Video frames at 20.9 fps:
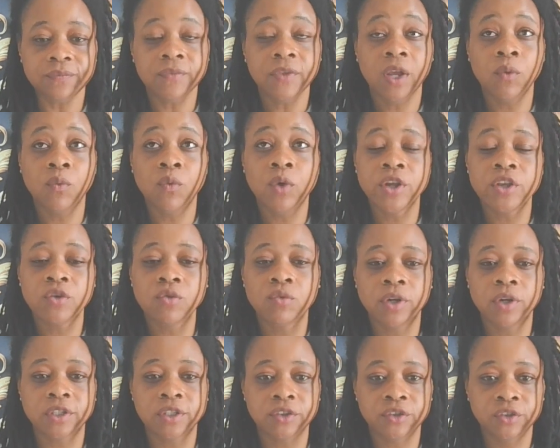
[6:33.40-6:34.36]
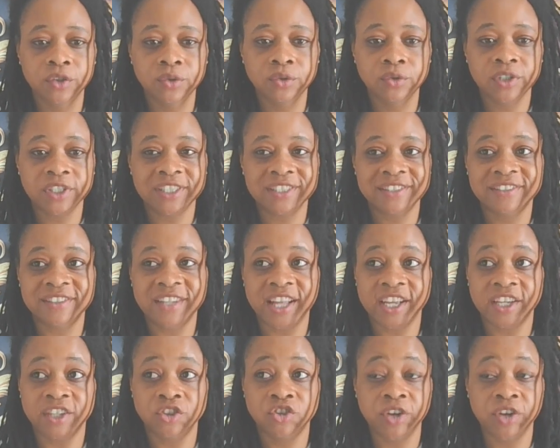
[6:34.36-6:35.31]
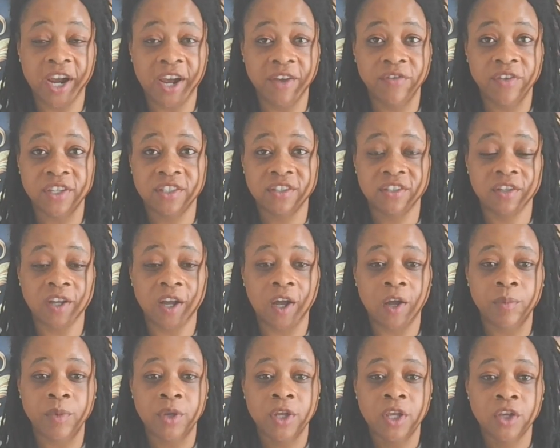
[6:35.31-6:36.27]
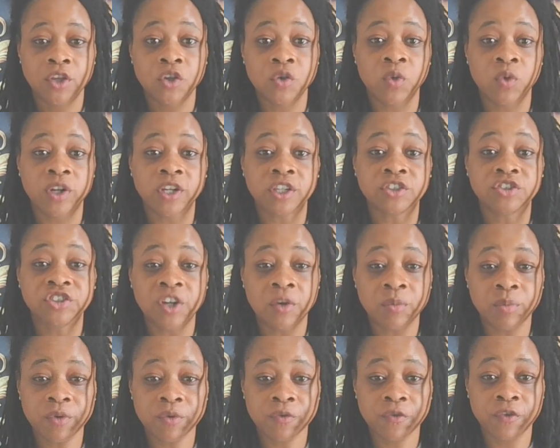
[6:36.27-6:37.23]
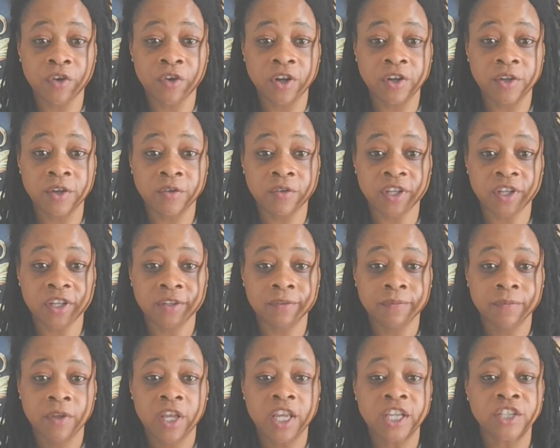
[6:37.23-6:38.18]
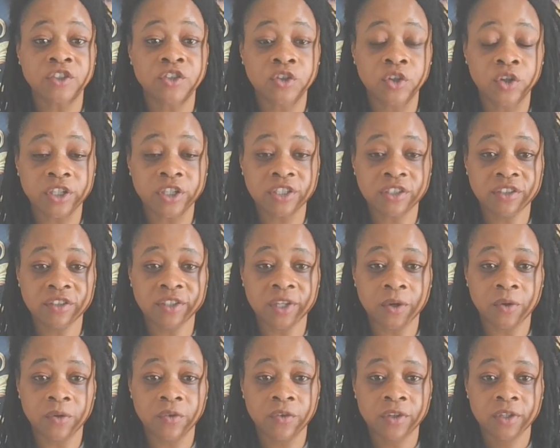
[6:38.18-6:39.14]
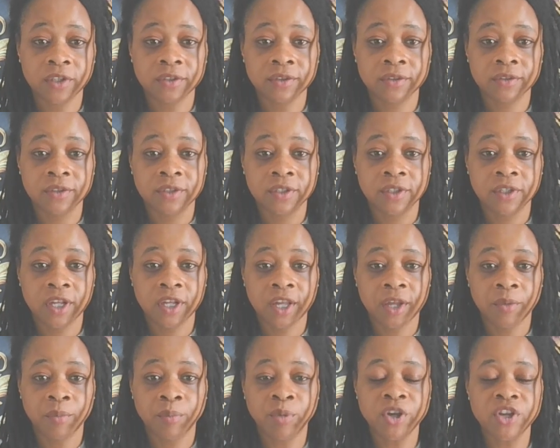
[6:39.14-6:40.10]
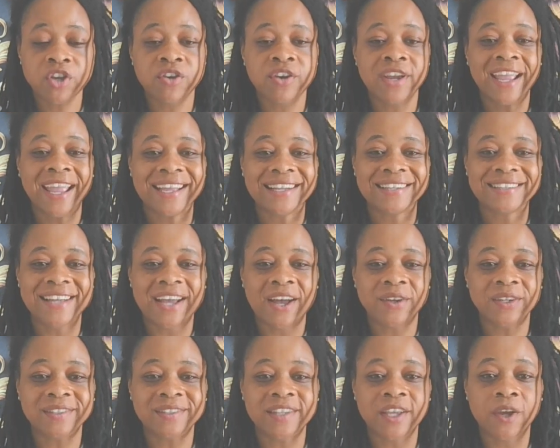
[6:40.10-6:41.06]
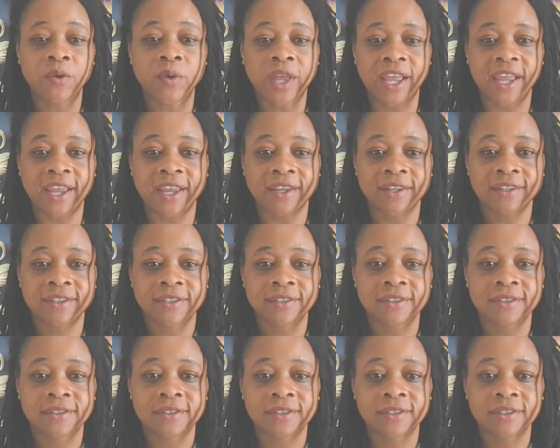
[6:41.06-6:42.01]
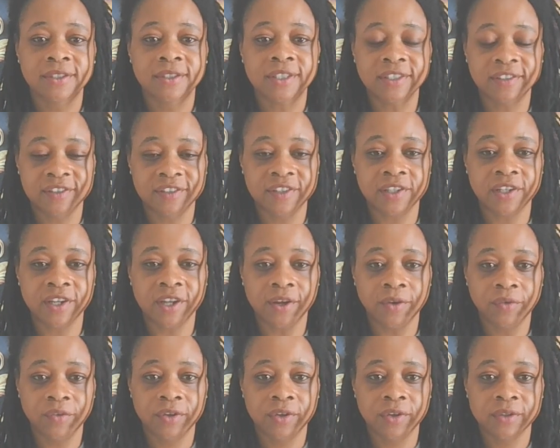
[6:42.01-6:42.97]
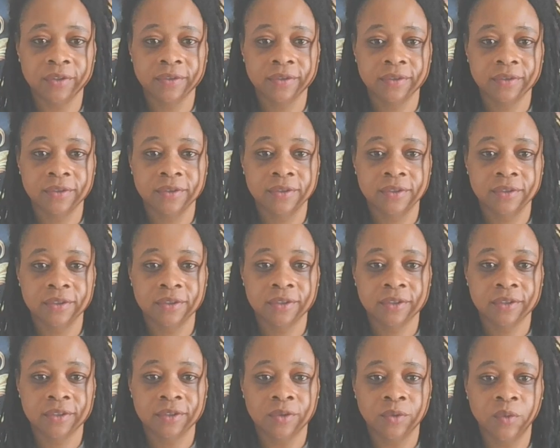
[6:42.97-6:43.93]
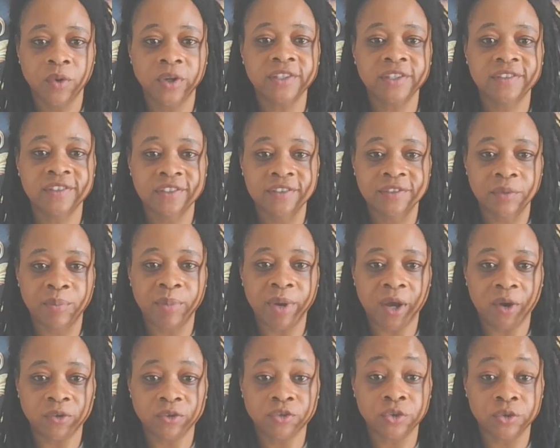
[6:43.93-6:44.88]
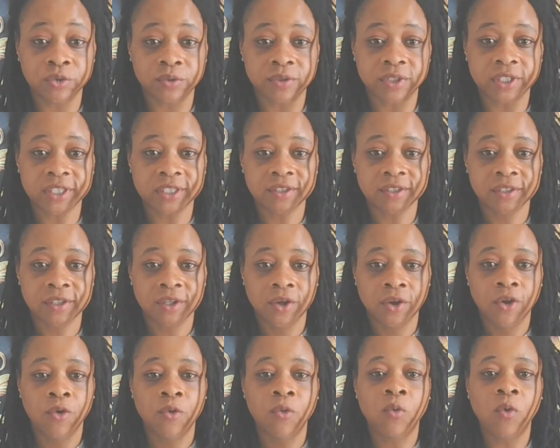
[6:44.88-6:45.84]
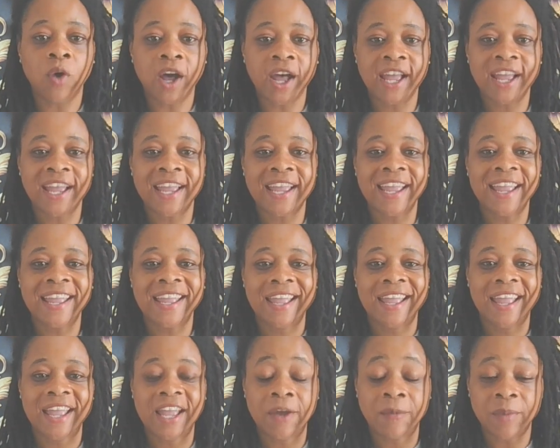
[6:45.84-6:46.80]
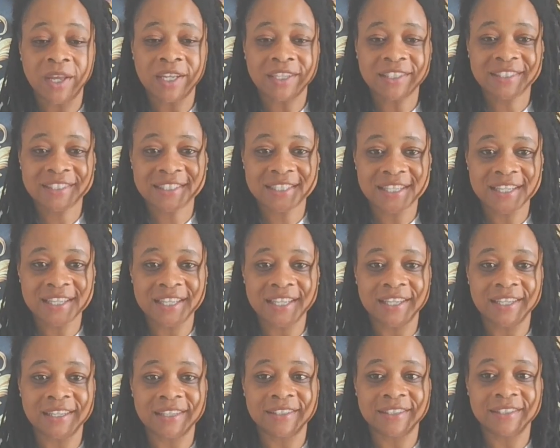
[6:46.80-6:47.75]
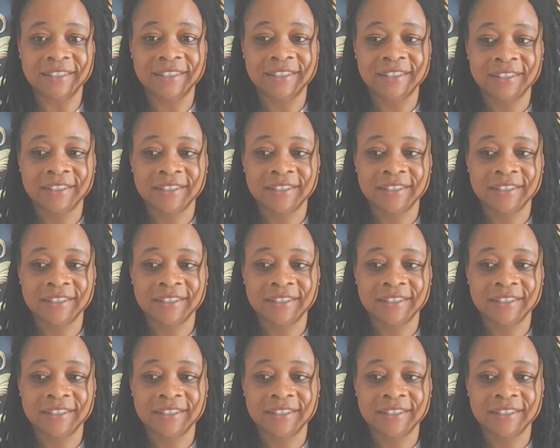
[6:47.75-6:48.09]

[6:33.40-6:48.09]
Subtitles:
And what you want to do is, like a traffic stop, you want to jump in front of it, insert yourself, put your hand out and say, okay, this is enough. What is this about truly? Why am I seeking